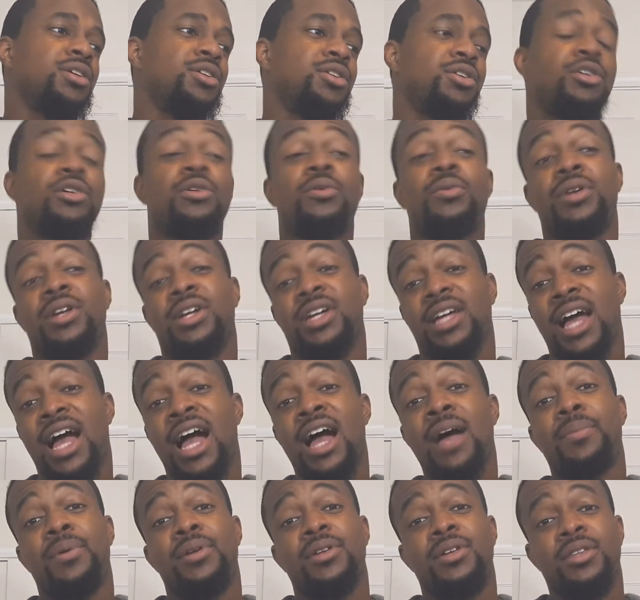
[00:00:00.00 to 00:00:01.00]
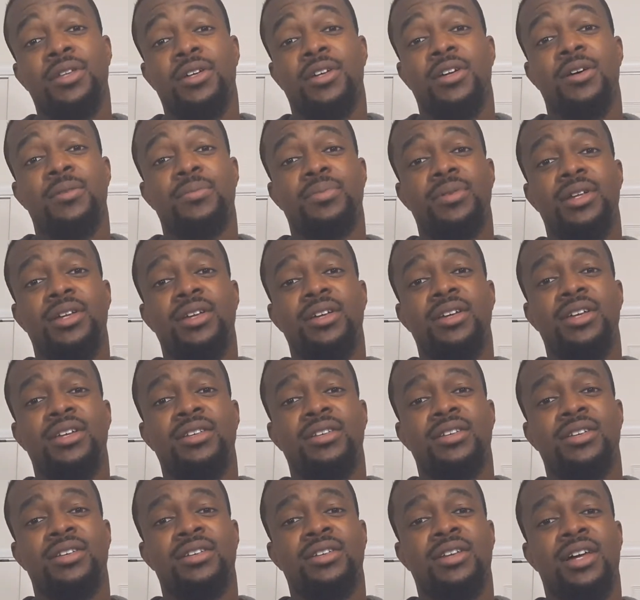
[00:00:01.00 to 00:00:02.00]
you don't want to copy another company
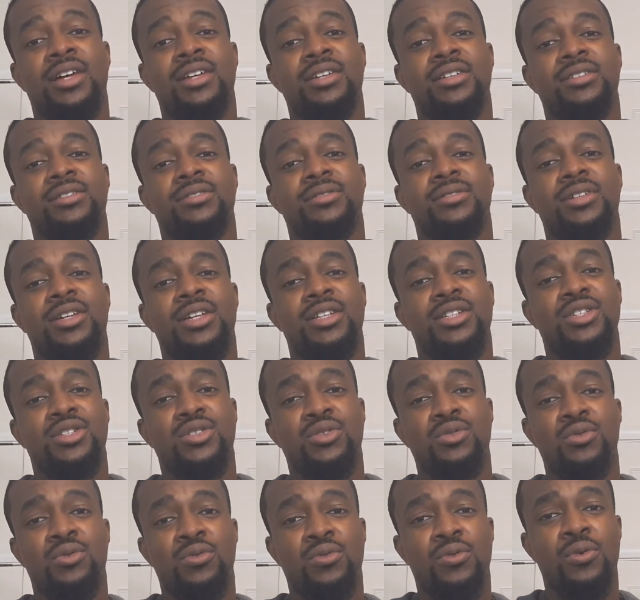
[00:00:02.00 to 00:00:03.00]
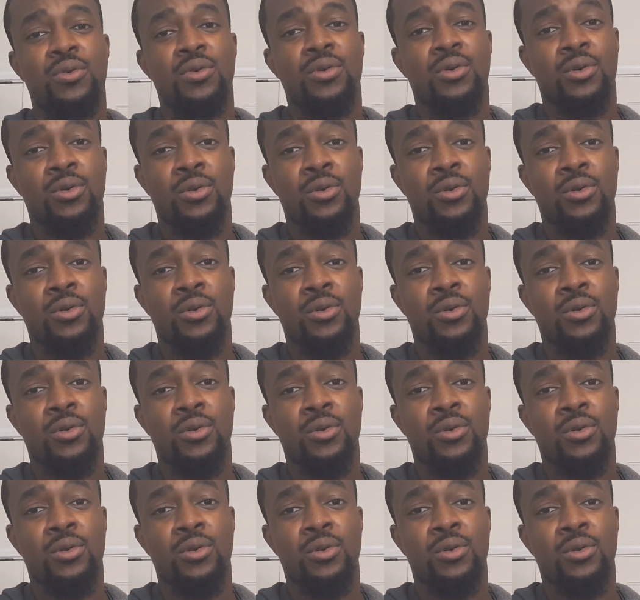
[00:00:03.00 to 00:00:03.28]
and then like get sued for it.